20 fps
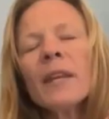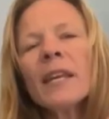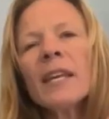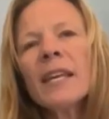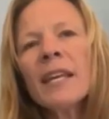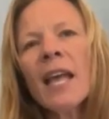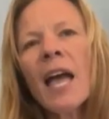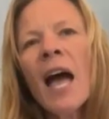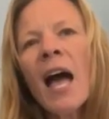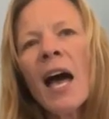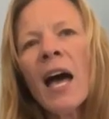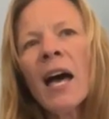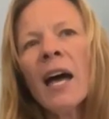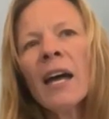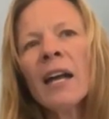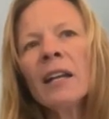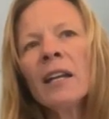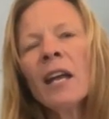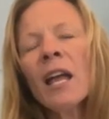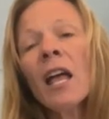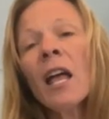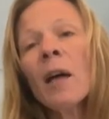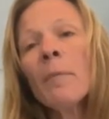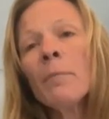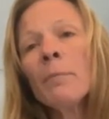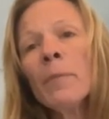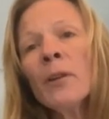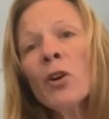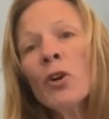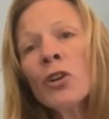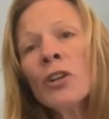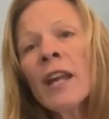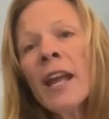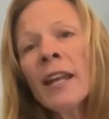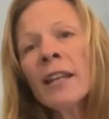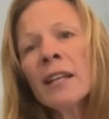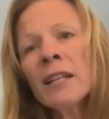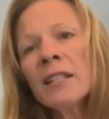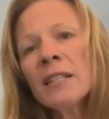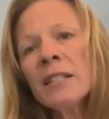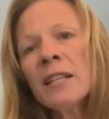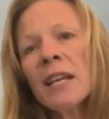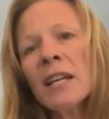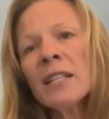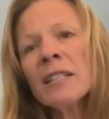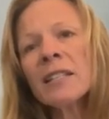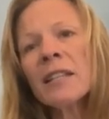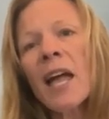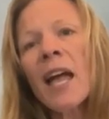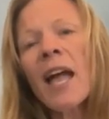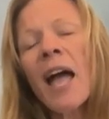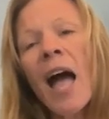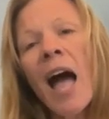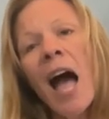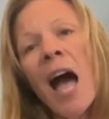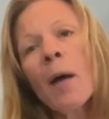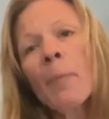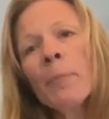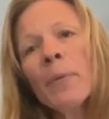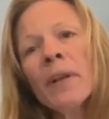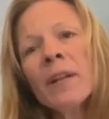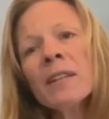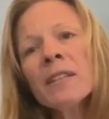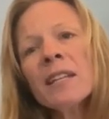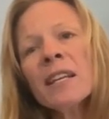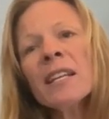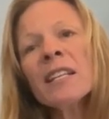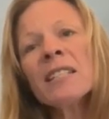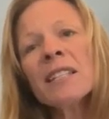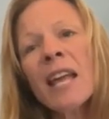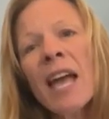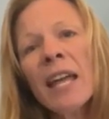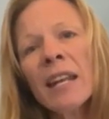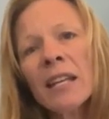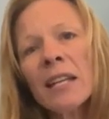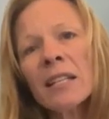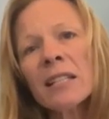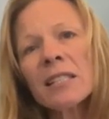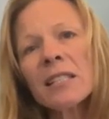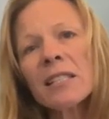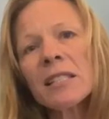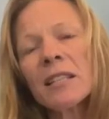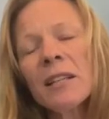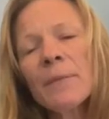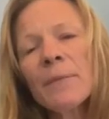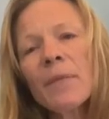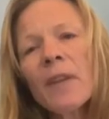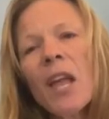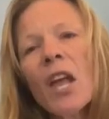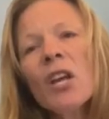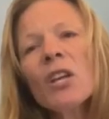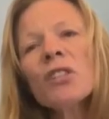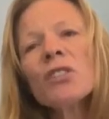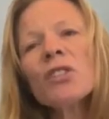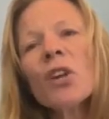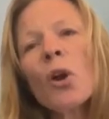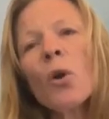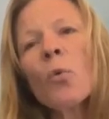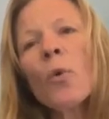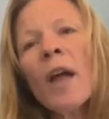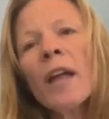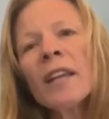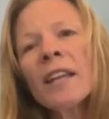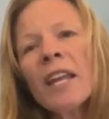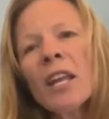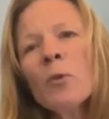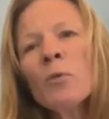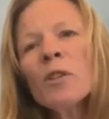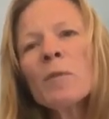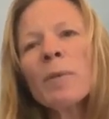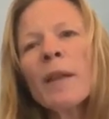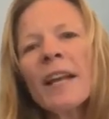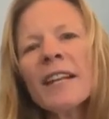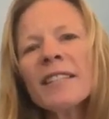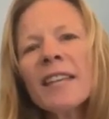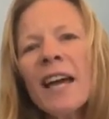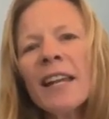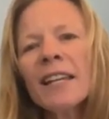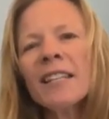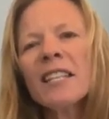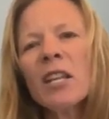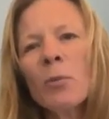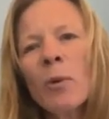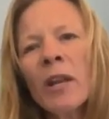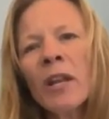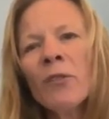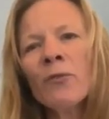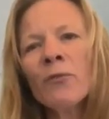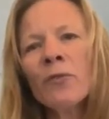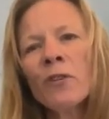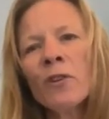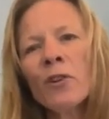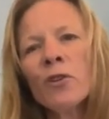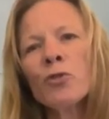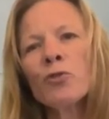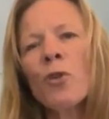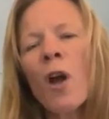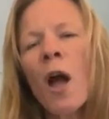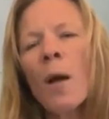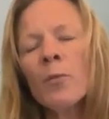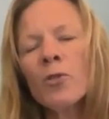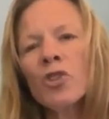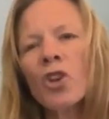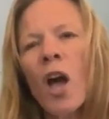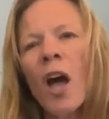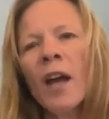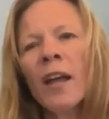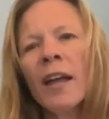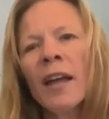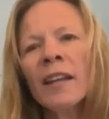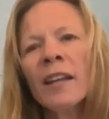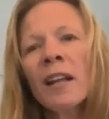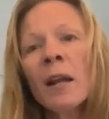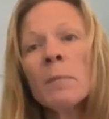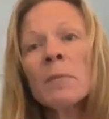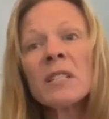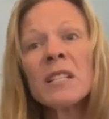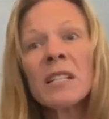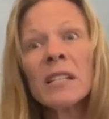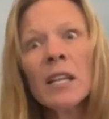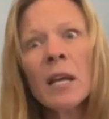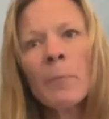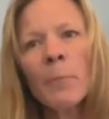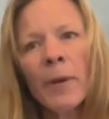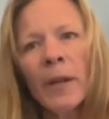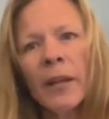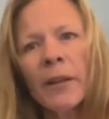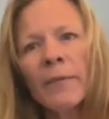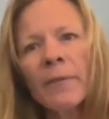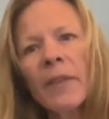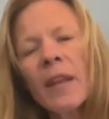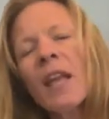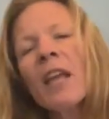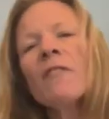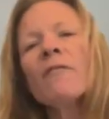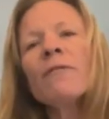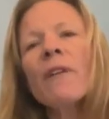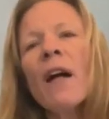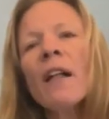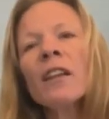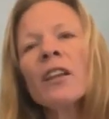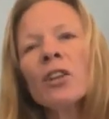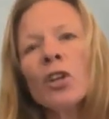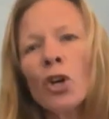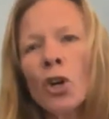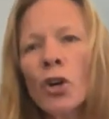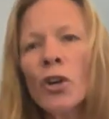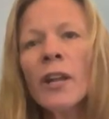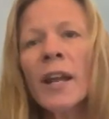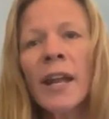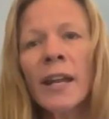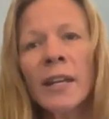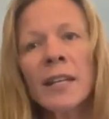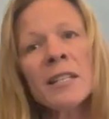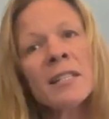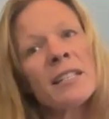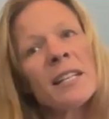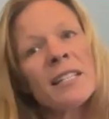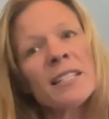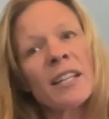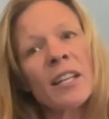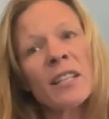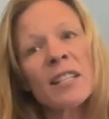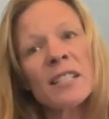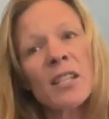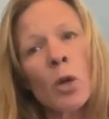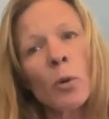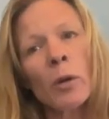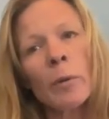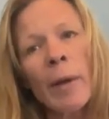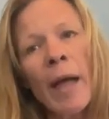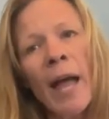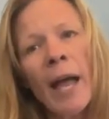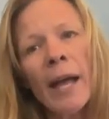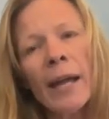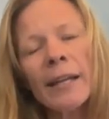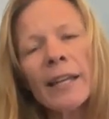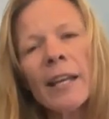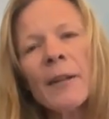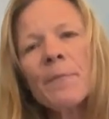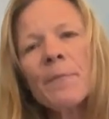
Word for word: he had a herniated disc that happened in tennis. Mm-hmm. So when he was playing tennis, he went in for a drop shot, ended up slipping, fell and herniated a disc in his lower back.